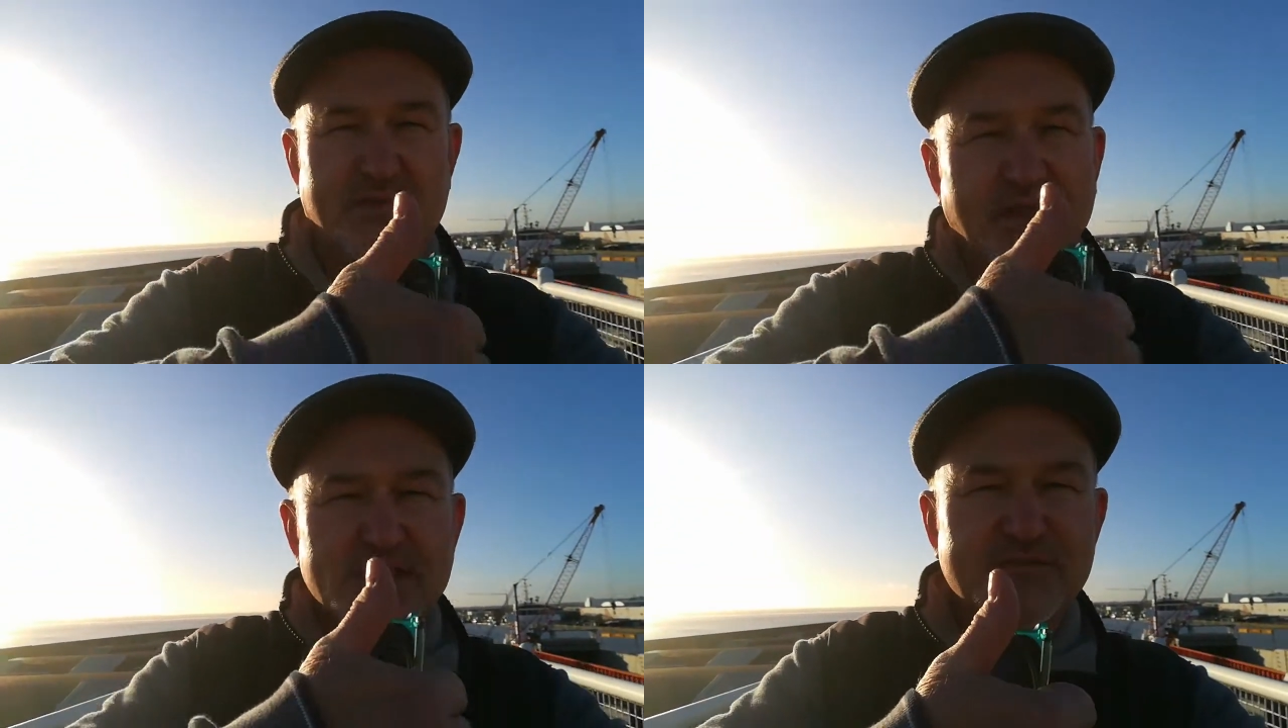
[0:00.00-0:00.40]

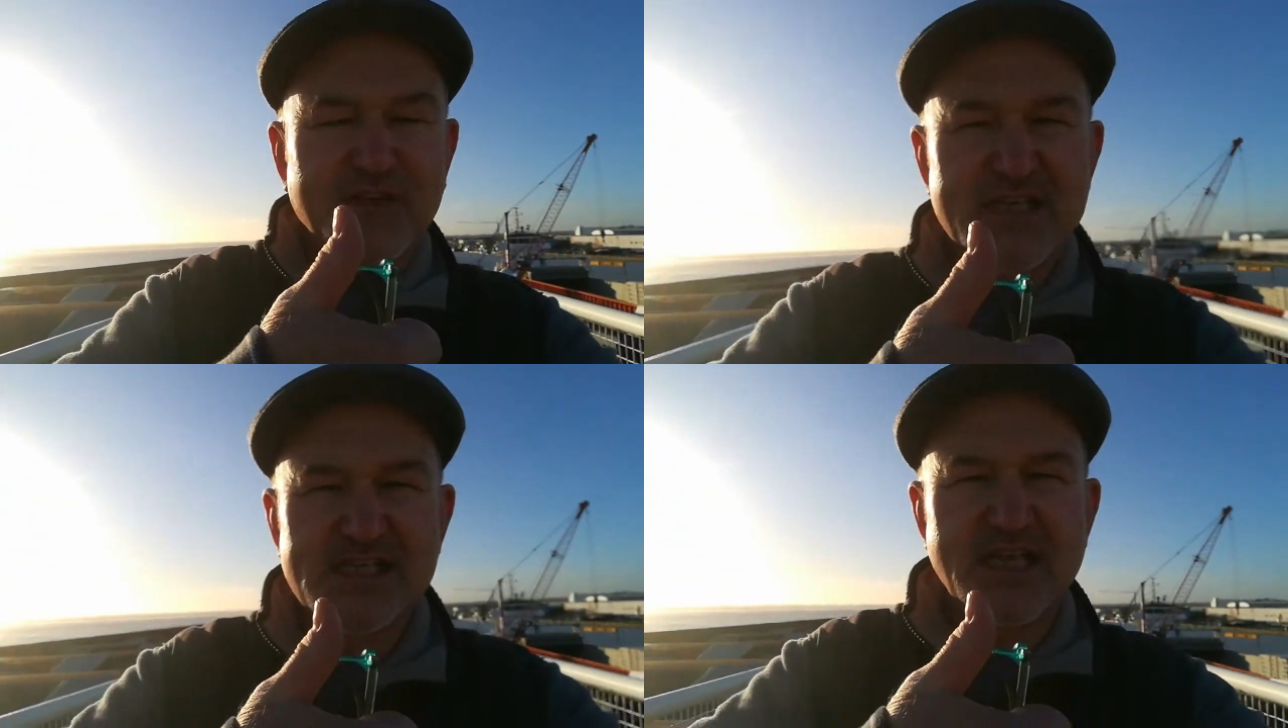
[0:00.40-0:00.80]
Thanks for
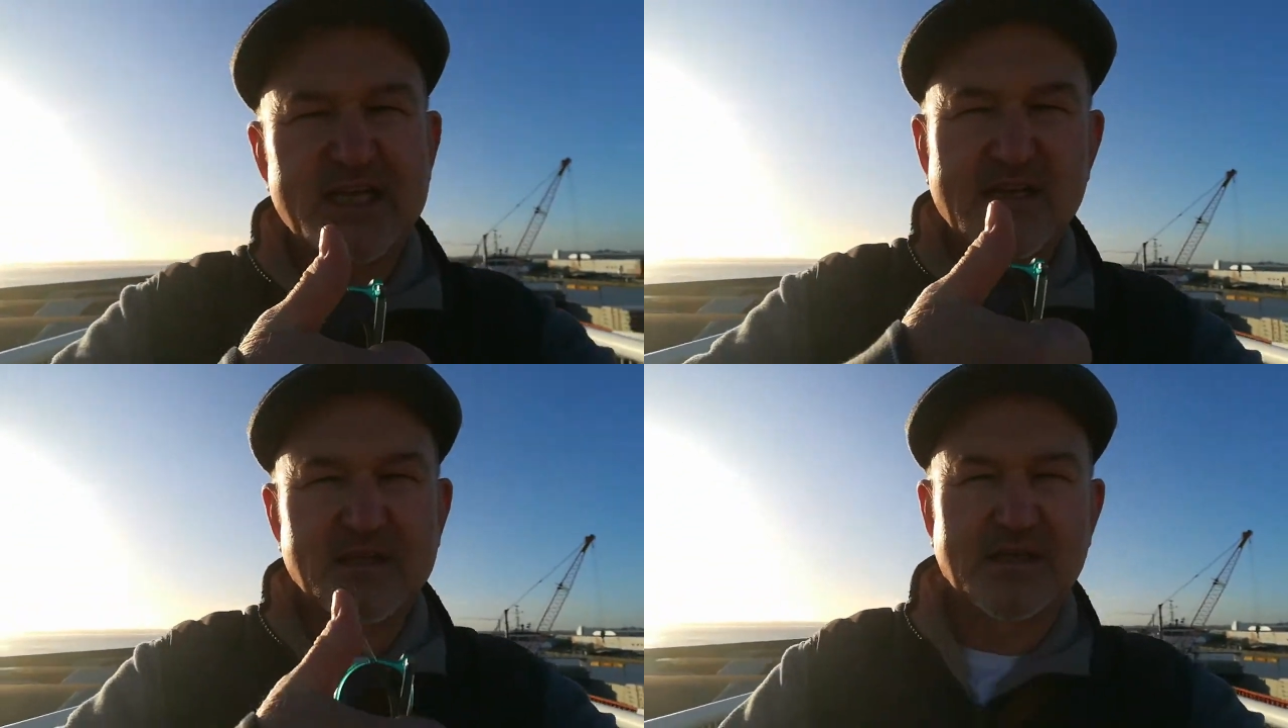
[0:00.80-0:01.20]

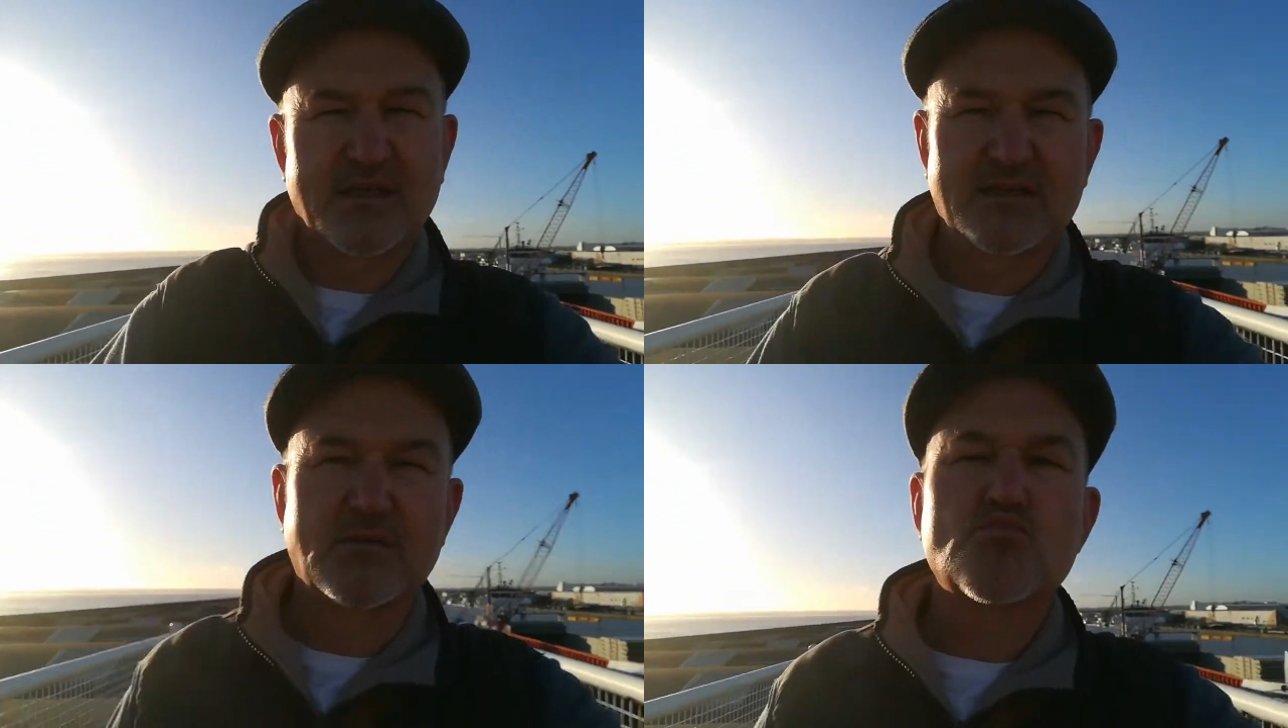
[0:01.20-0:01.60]
listening.
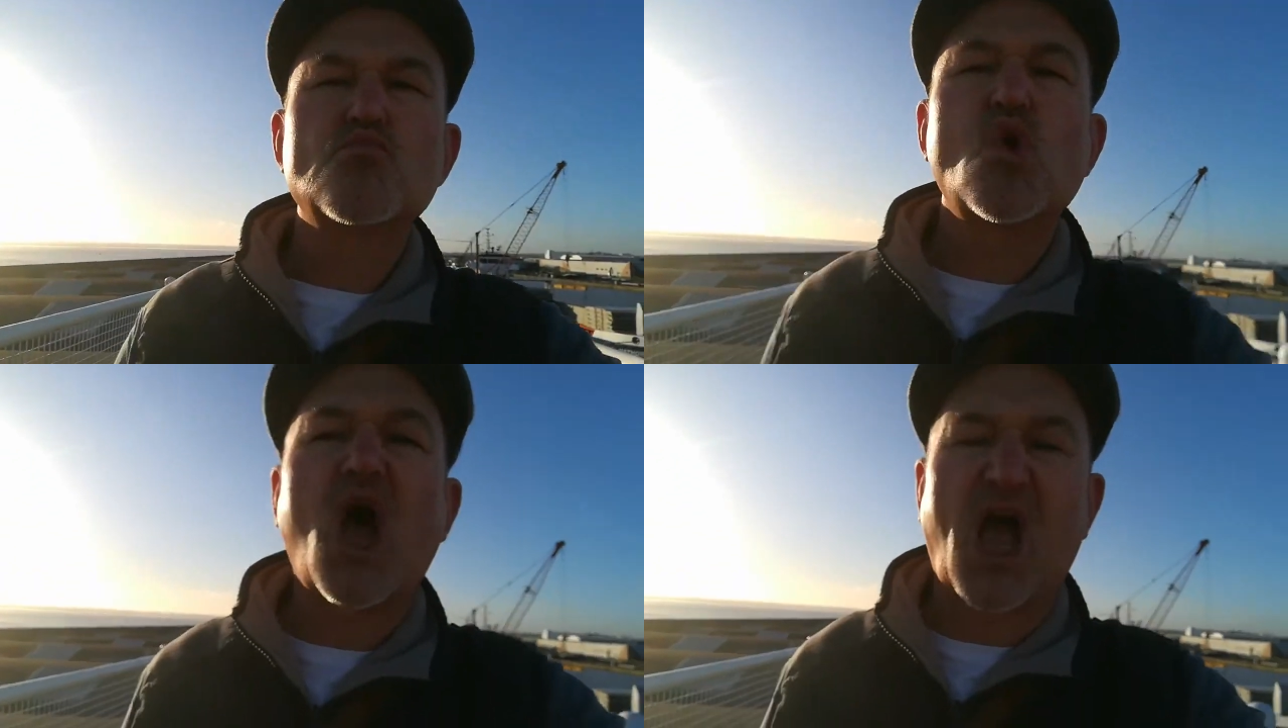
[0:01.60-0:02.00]

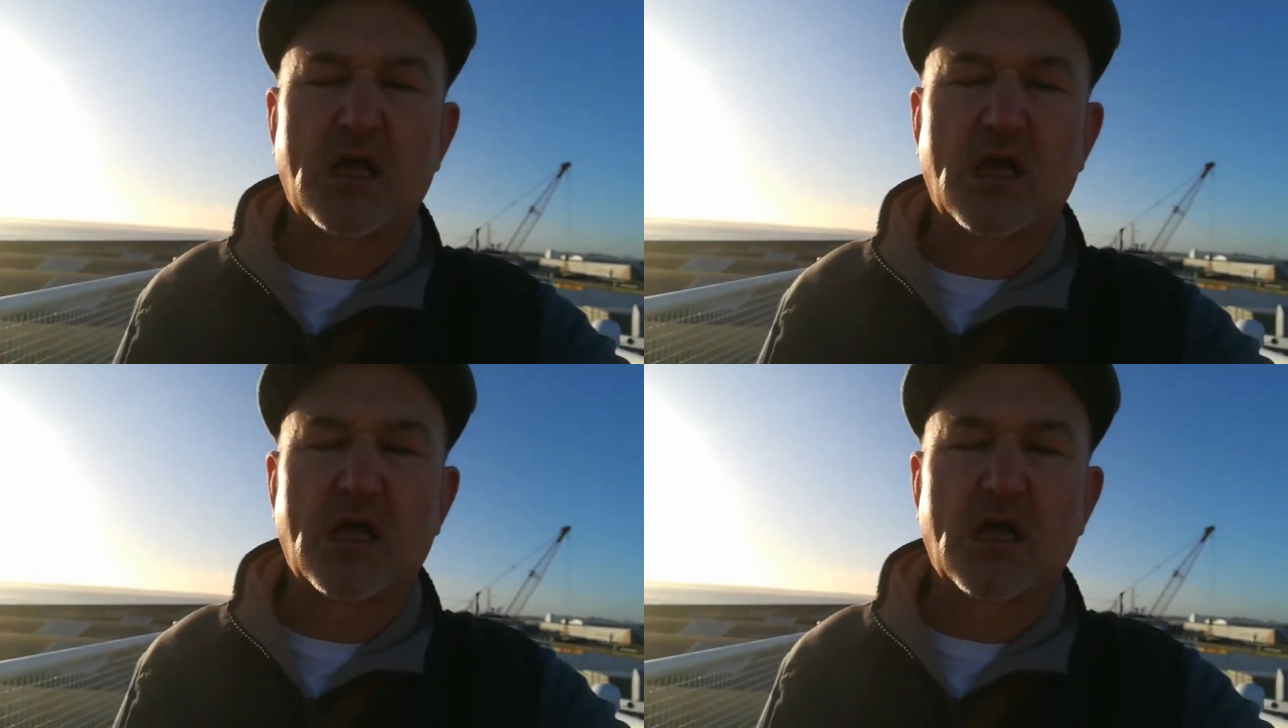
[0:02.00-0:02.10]
Mwah.